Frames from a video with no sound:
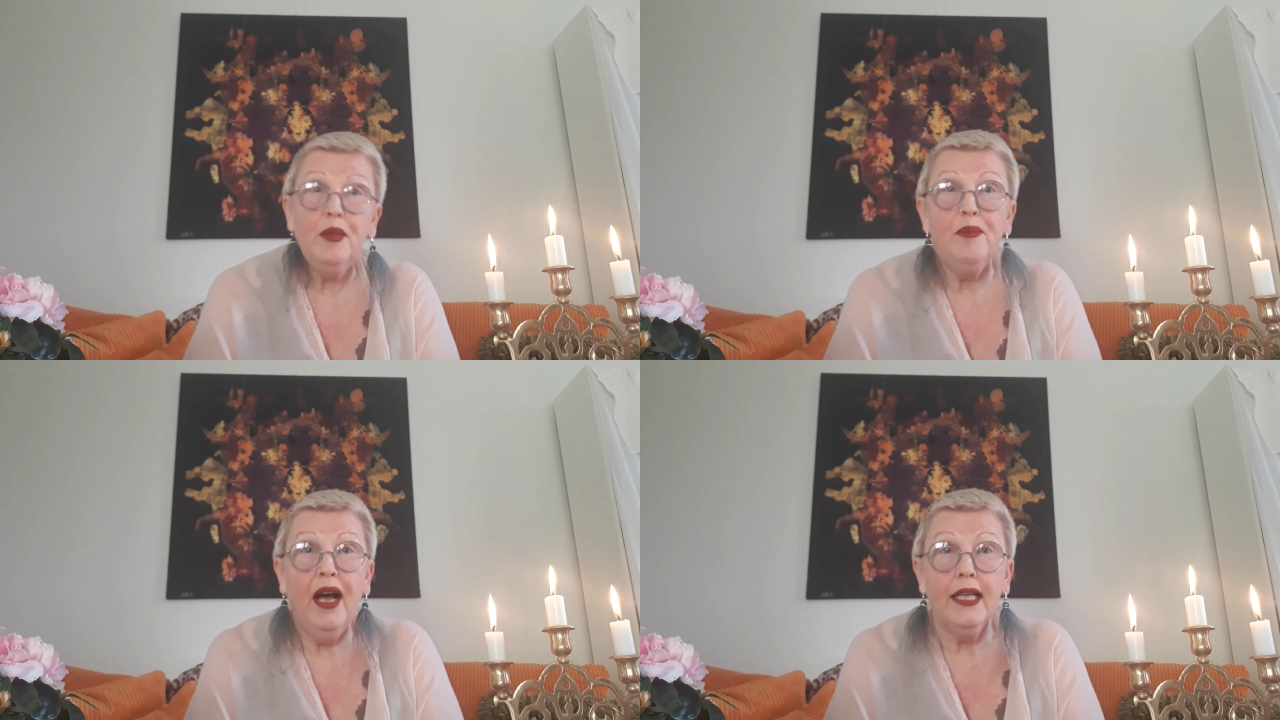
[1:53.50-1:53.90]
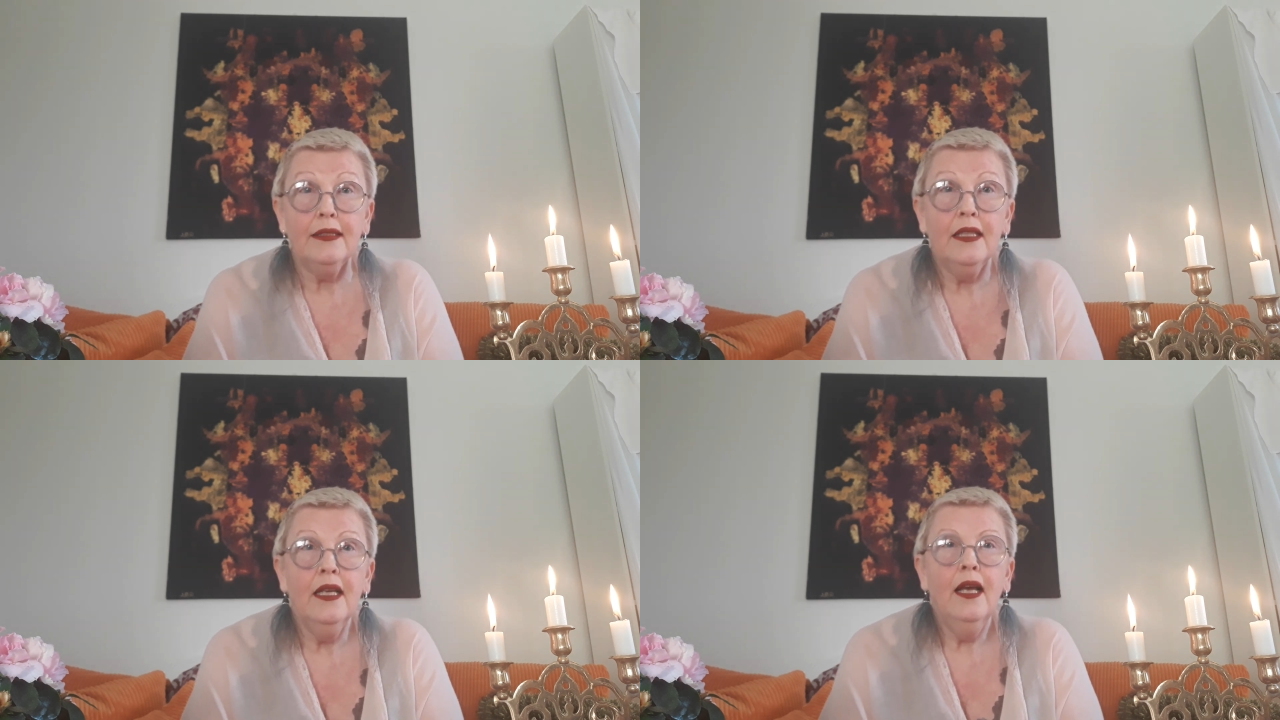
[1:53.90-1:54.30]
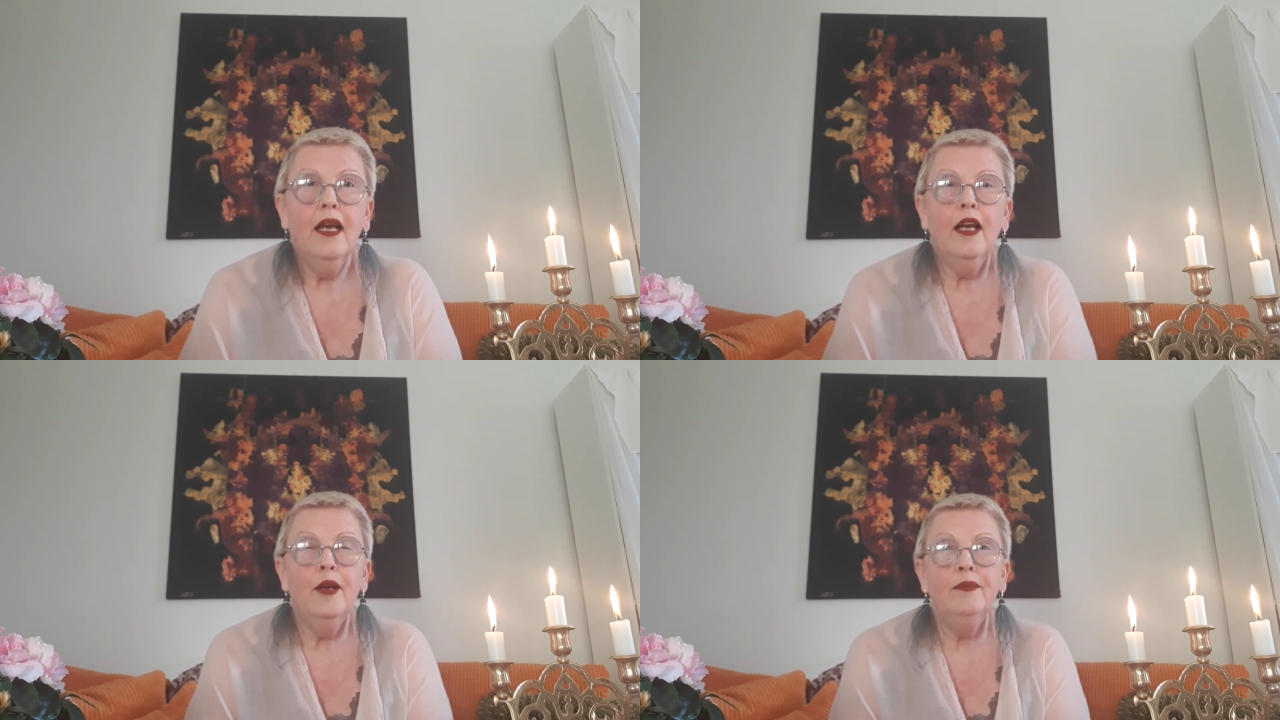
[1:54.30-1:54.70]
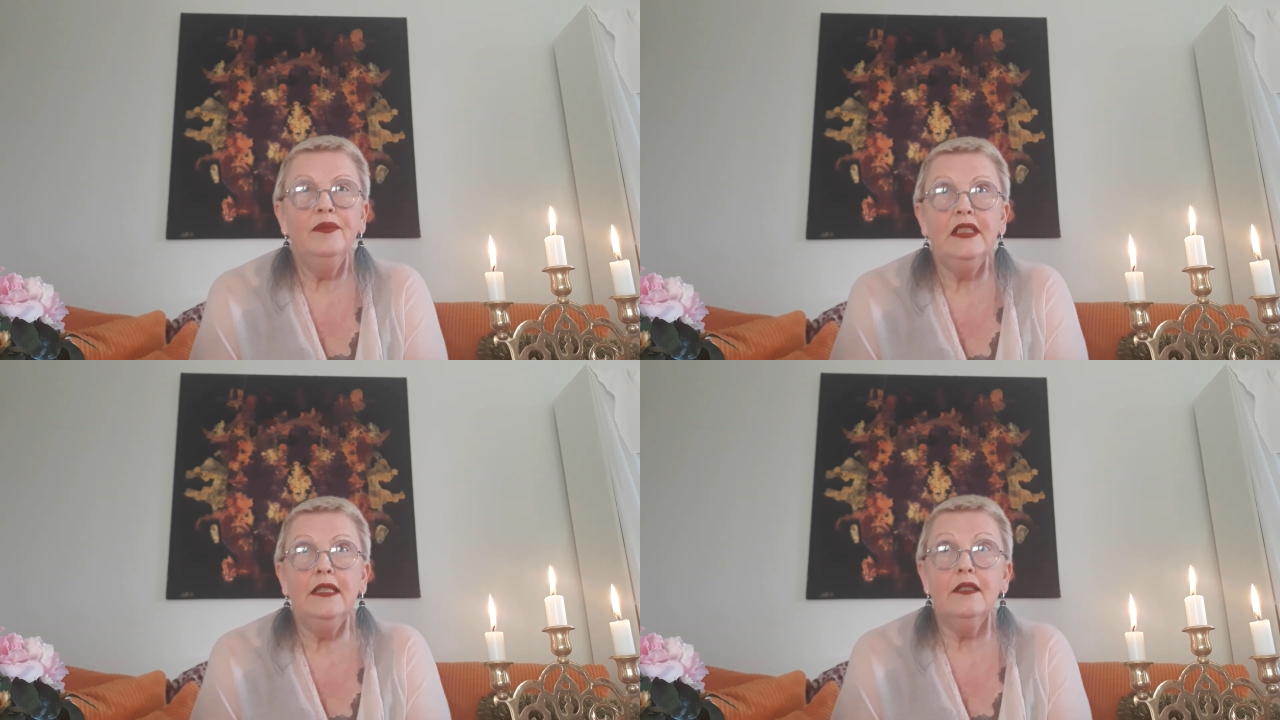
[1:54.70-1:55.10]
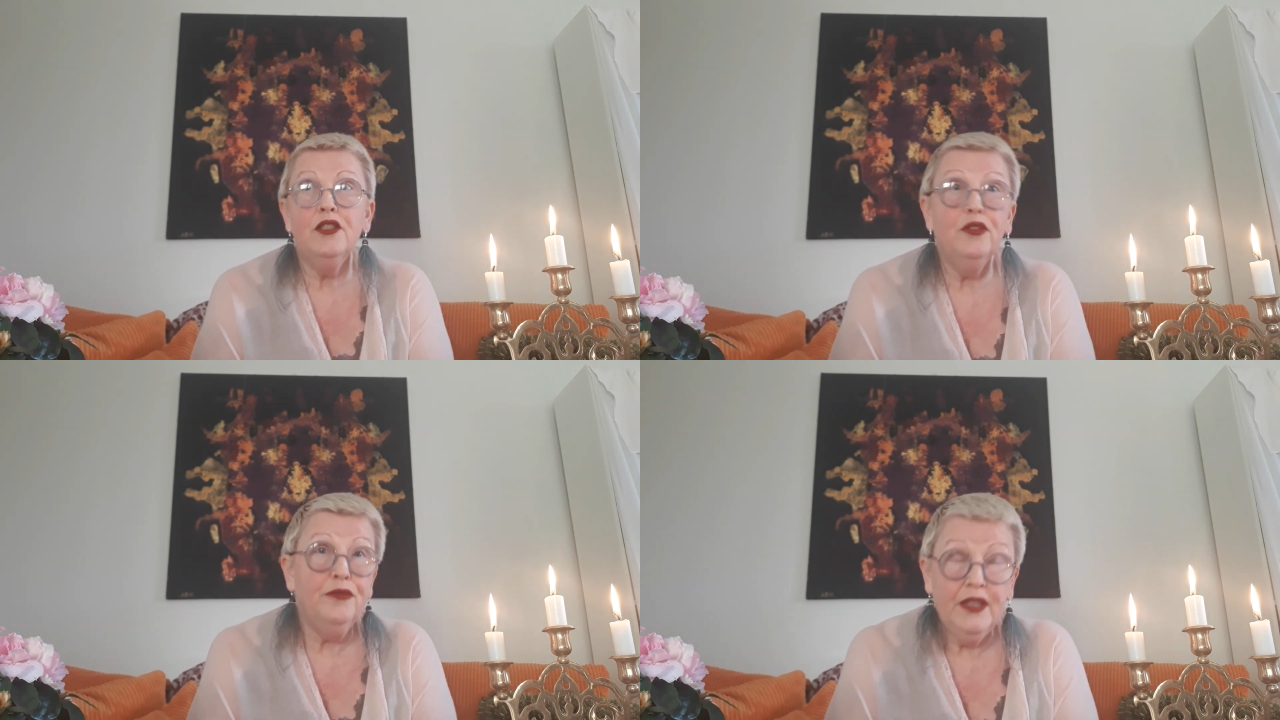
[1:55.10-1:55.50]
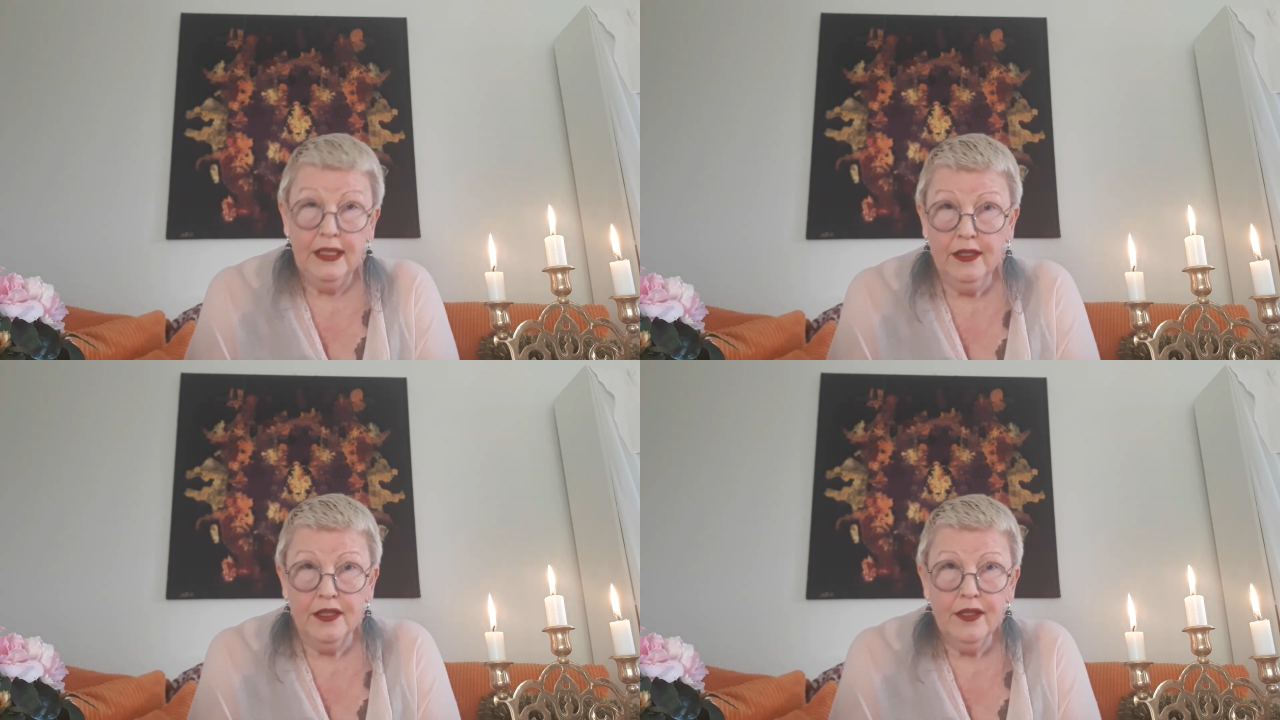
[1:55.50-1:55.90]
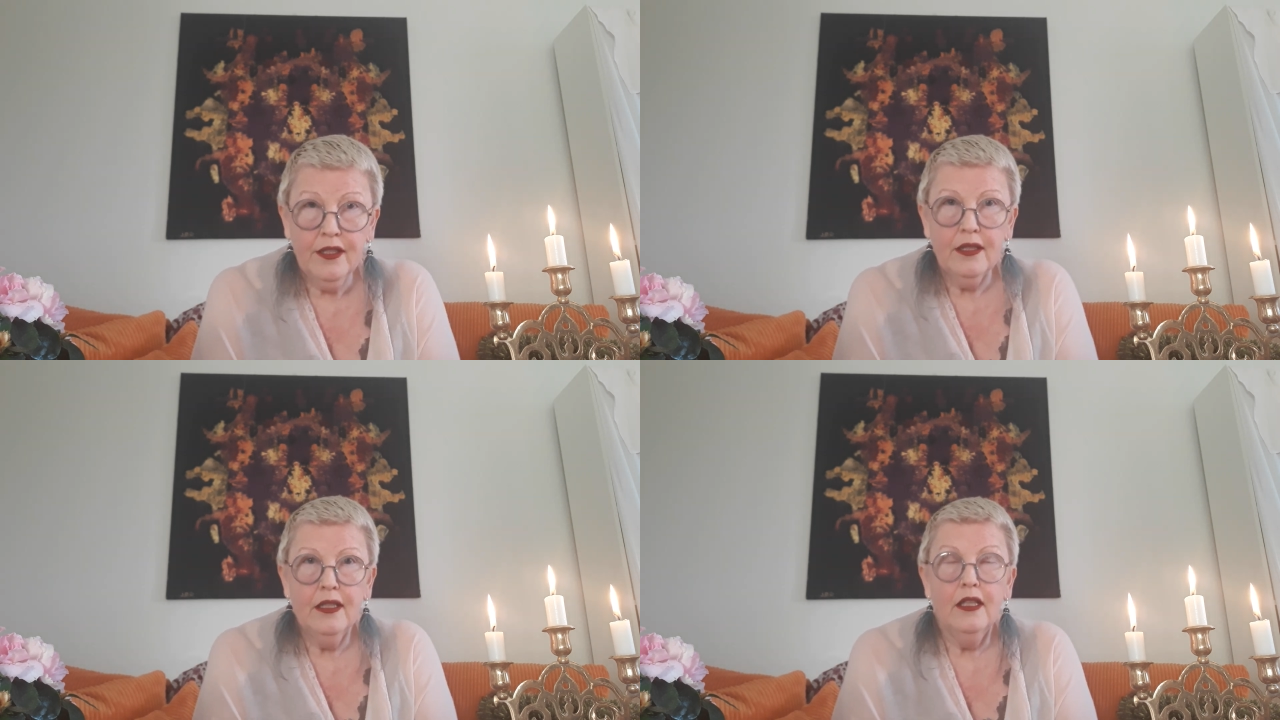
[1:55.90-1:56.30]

mind is your Venus.